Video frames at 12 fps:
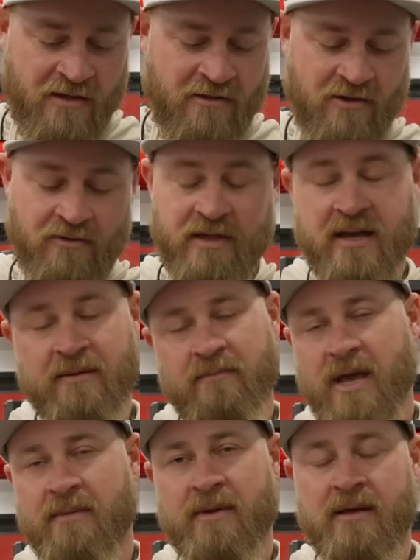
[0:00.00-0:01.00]
So then
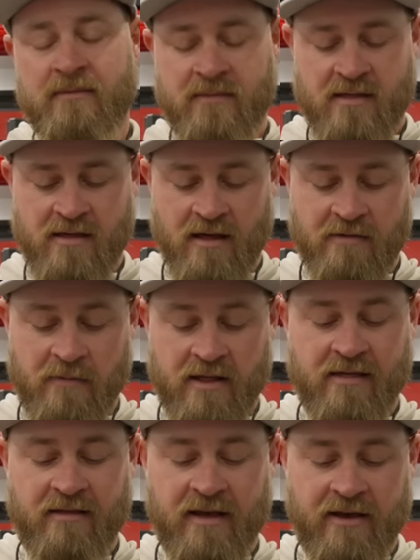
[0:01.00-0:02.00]
maybe six
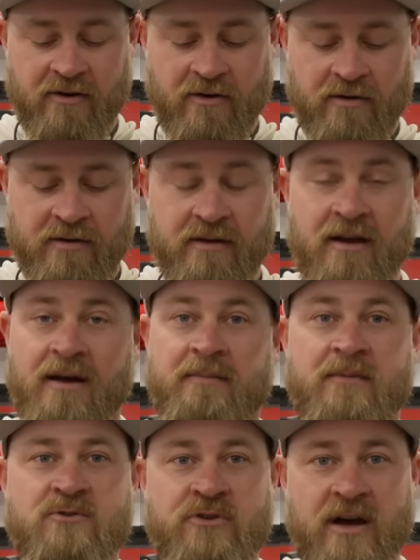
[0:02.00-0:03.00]
months later, got
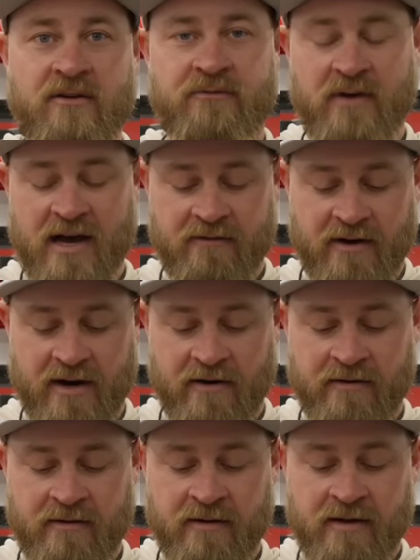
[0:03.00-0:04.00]
him to try the five
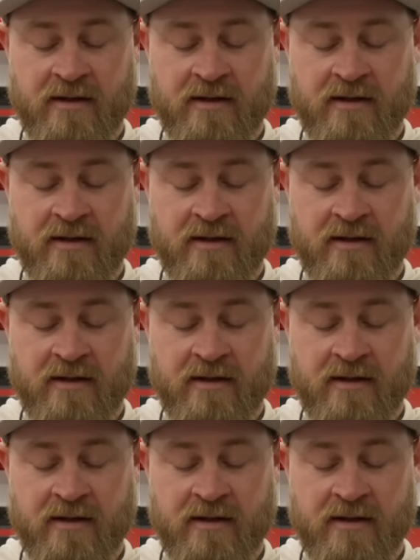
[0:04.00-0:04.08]
iron.